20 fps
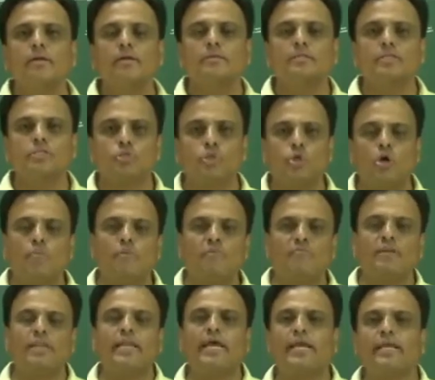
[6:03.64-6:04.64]
The slope of
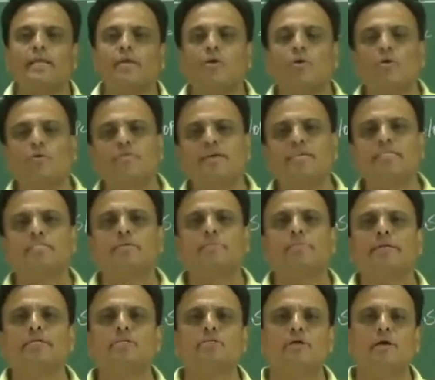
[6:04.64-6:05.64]
a line always
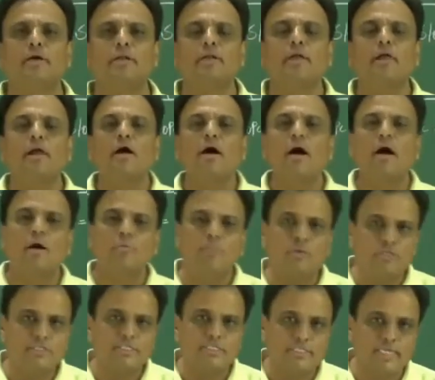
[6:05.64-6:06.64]
depends on
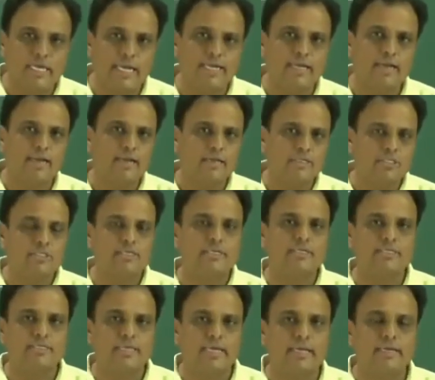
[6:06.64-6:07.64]
opposite side and
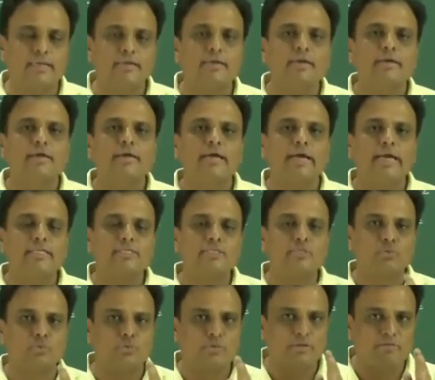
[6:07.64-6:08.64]
adjacent side. Hence,
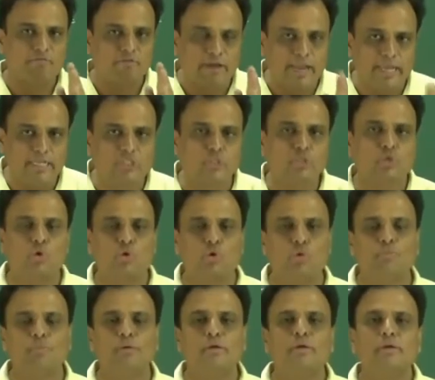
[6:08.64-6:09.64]
to define
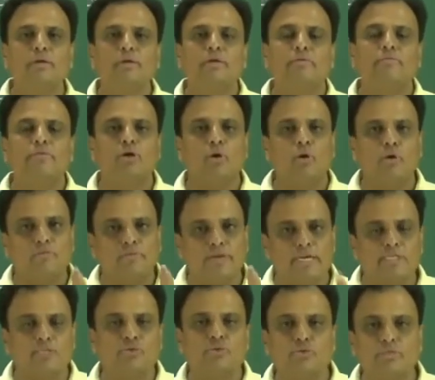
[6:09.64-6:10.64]
slope, we
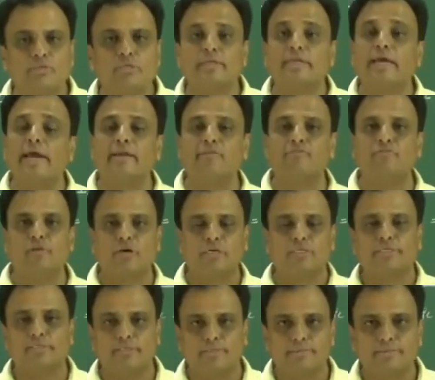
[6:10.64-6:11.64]
always use the tan
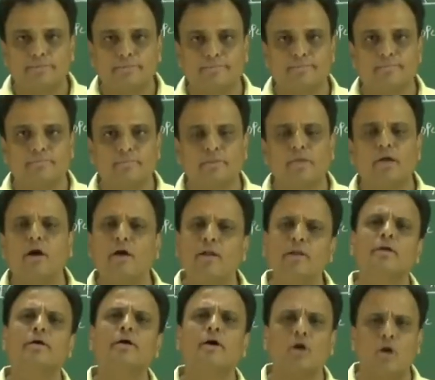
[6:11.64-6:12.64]
function or
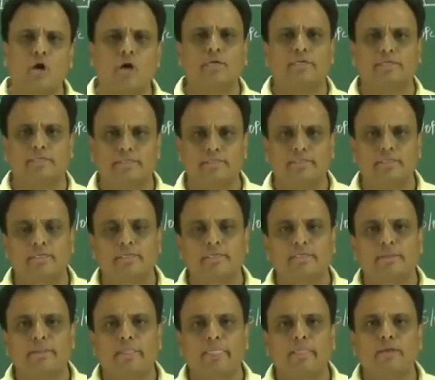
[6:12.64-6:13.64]
cot.
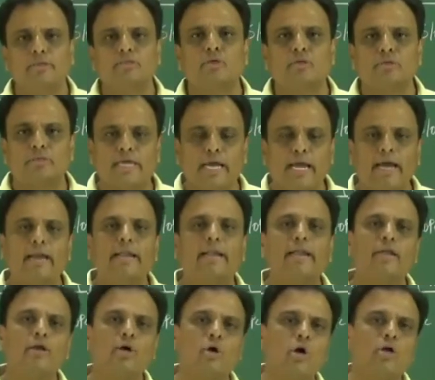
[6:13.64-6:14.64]
So, tan
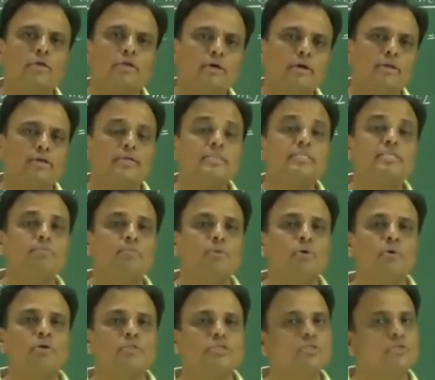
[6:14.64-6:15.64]
and cot are
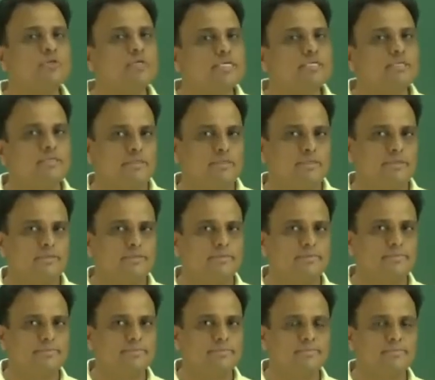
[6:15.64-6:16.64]
reciprocals to each other.
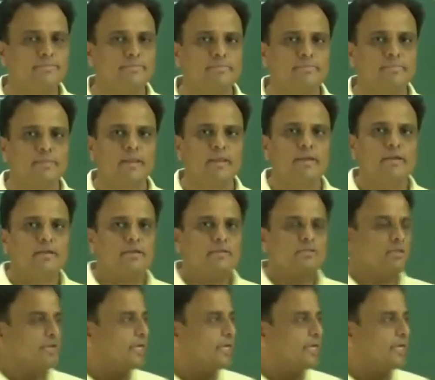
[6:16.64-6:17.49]
So,